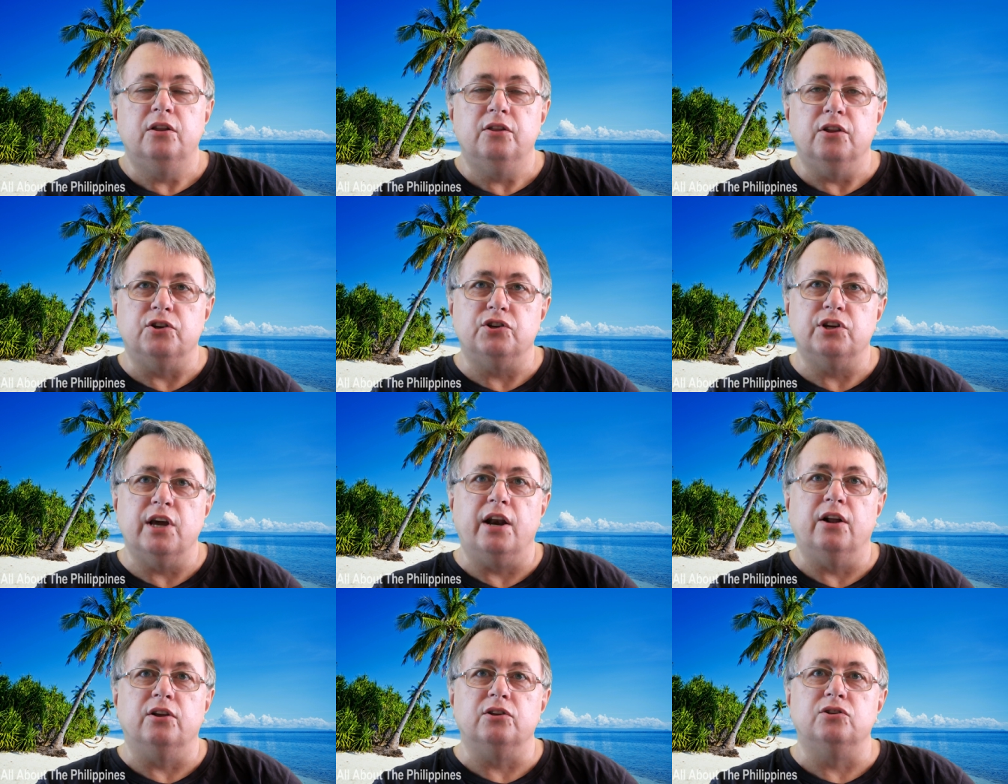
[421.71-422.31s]
the
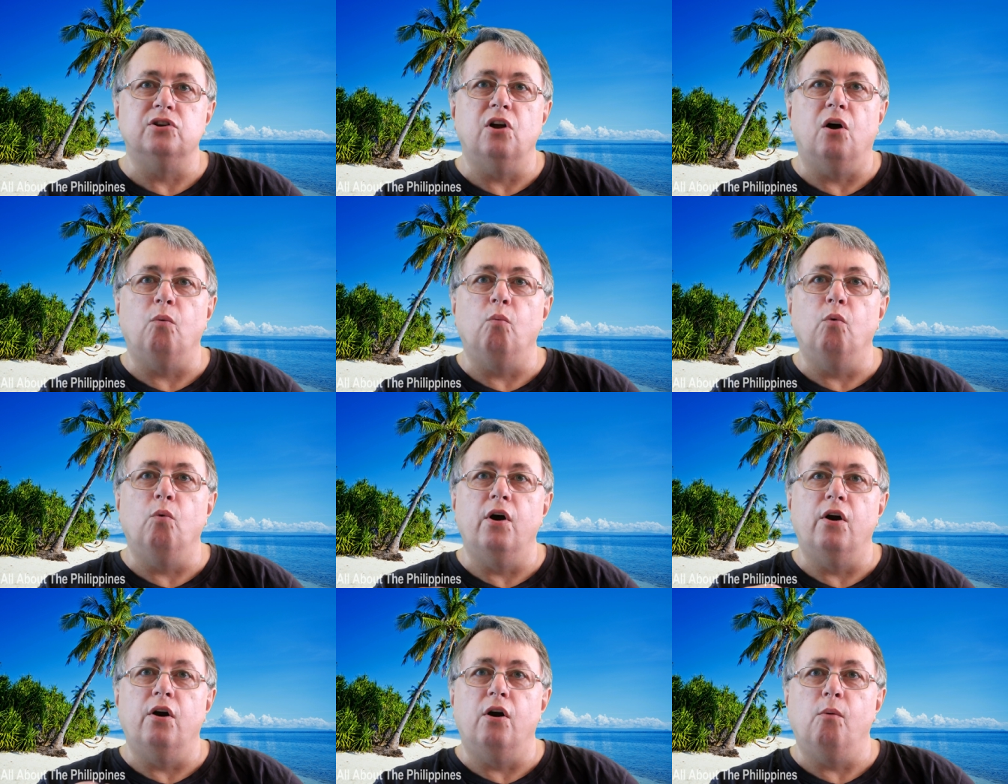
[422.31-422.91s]
channel's not
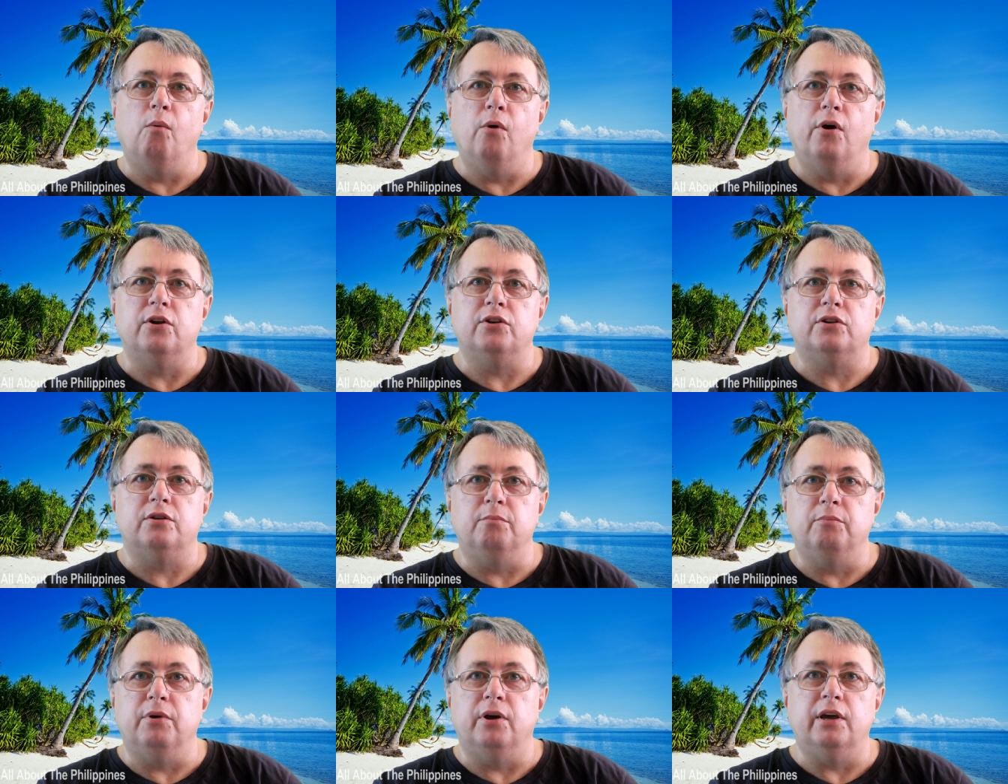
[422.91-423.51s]
where I want
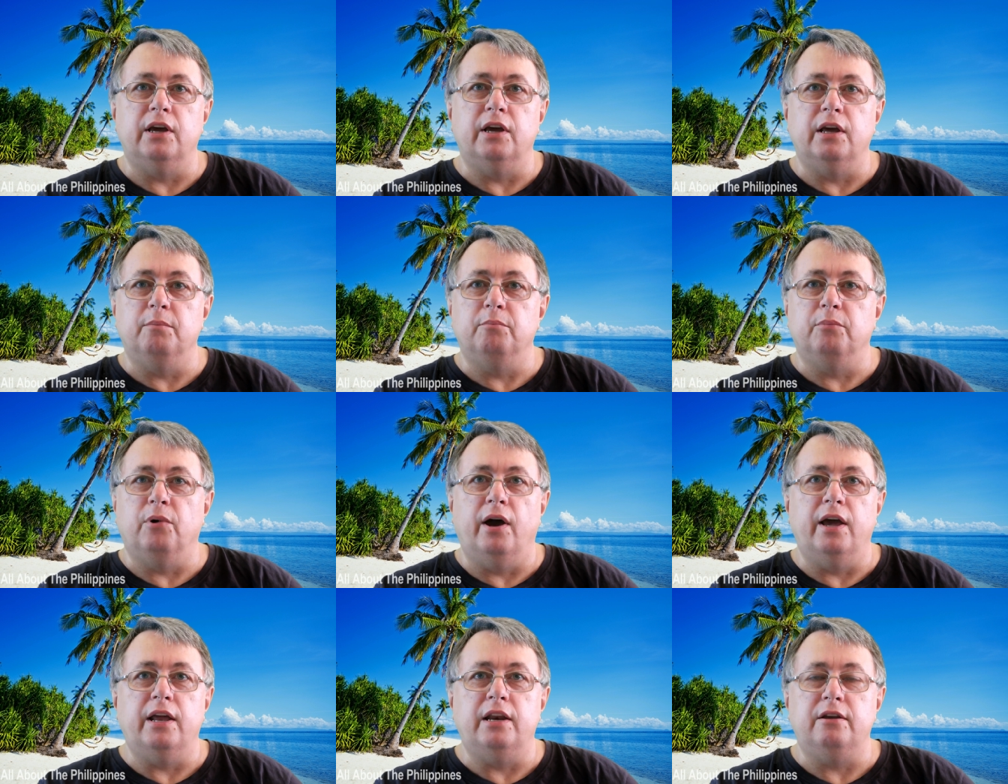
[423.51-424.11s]
it to be
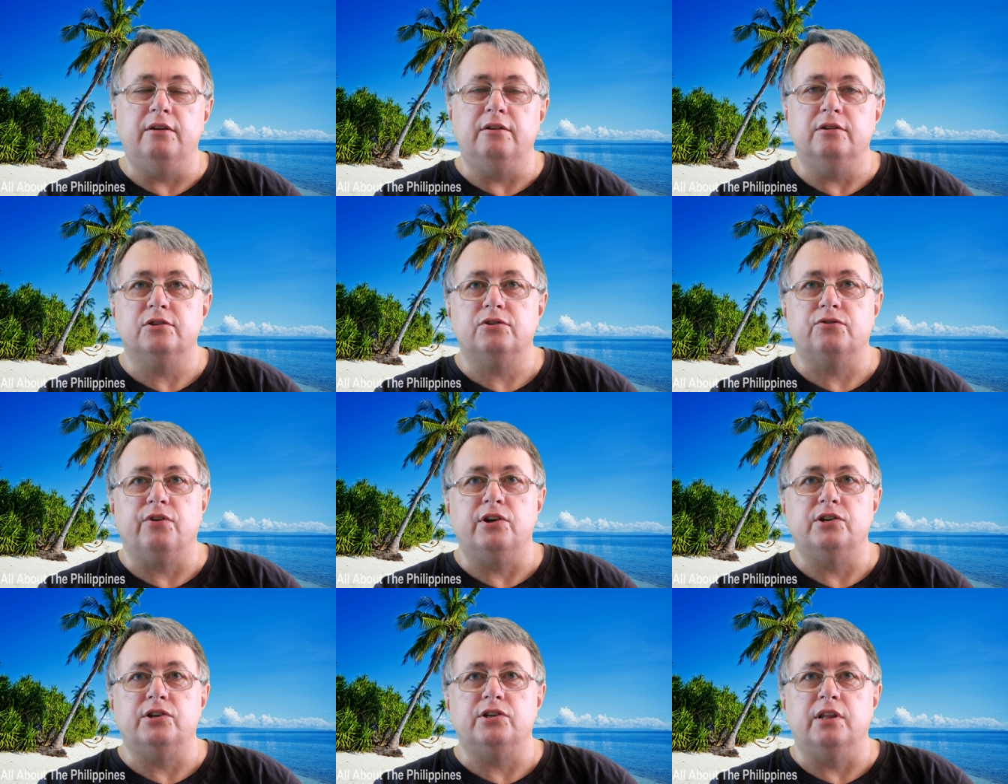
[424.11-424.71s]
by any
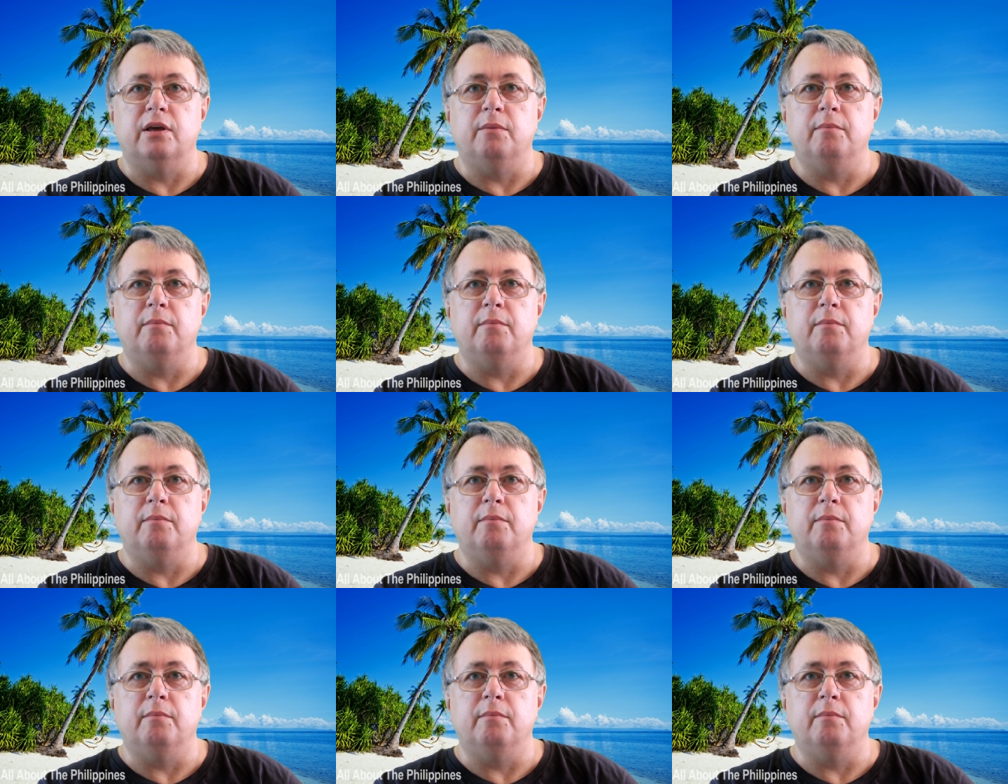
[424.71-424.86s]
stretch of the